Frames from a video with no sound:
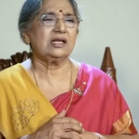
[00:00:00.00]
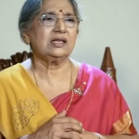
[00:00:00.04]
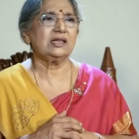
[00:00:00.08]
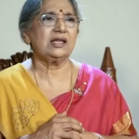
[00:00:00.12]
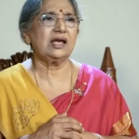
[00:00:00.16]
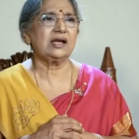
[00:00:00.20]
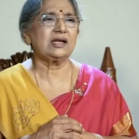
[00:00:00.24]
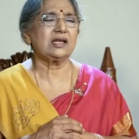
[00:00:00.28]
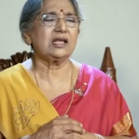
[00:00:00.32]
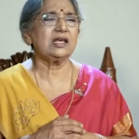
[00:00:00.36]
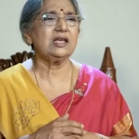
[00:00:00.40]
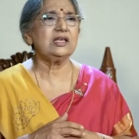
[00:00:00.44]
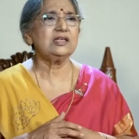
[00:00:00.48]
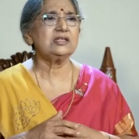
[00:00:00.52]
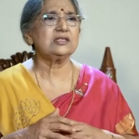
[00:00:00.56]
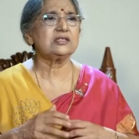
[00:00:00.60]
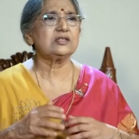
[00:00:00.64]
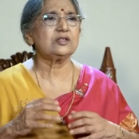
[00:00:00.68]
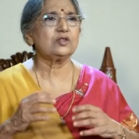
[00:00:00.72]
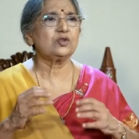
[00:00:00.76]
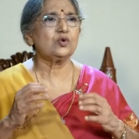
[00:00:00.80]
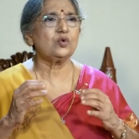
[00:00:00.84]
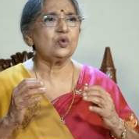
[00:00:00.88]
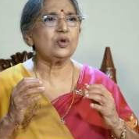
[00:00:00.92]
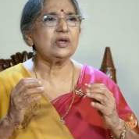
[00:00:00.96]
that he is
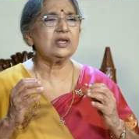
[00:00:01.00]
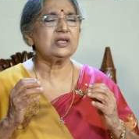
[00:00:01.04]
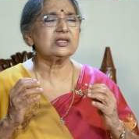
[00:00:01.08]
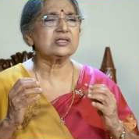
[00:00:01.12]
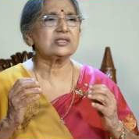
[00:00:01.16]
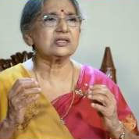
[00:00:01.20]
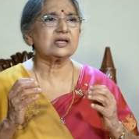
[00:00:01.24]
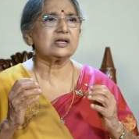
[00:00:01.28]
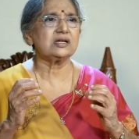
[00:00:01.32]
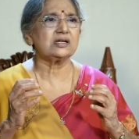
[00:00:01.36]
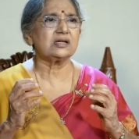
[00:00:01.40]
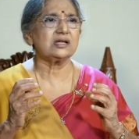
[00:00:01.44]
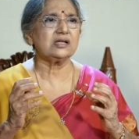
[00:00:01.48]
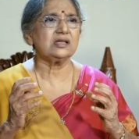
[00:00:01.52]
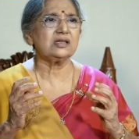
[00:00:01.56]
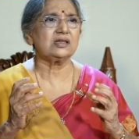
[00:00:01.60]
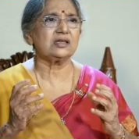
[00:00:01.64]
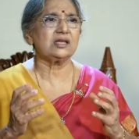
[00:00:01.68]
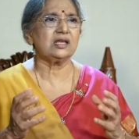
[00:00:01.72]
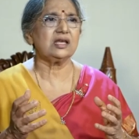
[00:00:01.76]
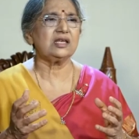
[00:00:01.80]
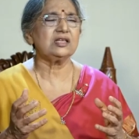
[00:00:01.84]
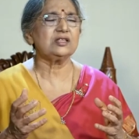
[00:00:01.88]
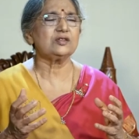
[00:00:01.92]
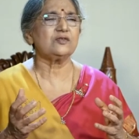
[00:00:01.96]
doing certain
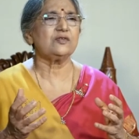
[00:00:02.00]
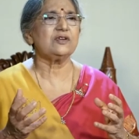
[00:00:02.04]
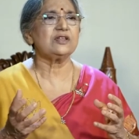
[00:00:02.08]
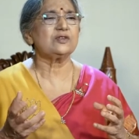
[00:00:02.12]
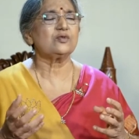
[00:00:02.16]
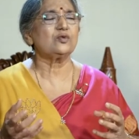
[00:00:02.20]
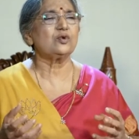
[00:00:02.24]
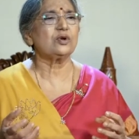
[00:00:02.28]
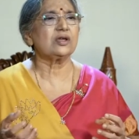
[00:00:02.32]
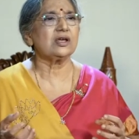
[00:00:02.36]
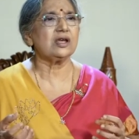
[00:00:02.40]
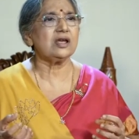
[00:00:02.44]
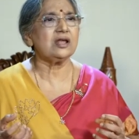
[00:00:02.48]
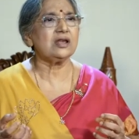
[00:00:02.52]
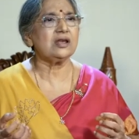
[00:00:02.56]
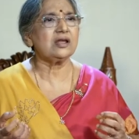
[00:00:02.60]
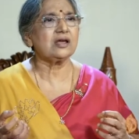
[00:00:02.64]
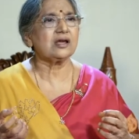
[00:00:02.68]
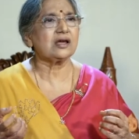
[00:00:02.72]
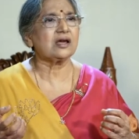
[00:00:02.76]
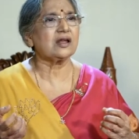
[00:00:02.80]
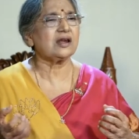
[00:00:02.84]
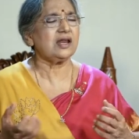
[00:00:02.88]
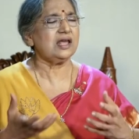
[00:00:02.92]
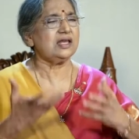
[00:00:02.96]
things which would
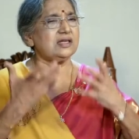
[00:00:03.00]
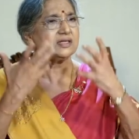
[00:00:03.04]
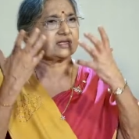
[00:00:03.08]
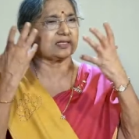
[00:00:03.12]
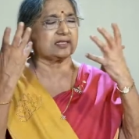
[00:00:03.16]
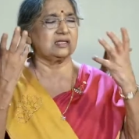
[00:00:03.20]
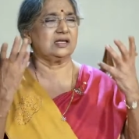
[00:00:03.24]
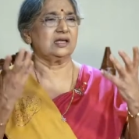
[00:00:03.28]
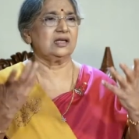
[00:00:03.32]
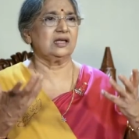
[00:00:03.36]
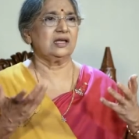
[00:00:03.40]
increase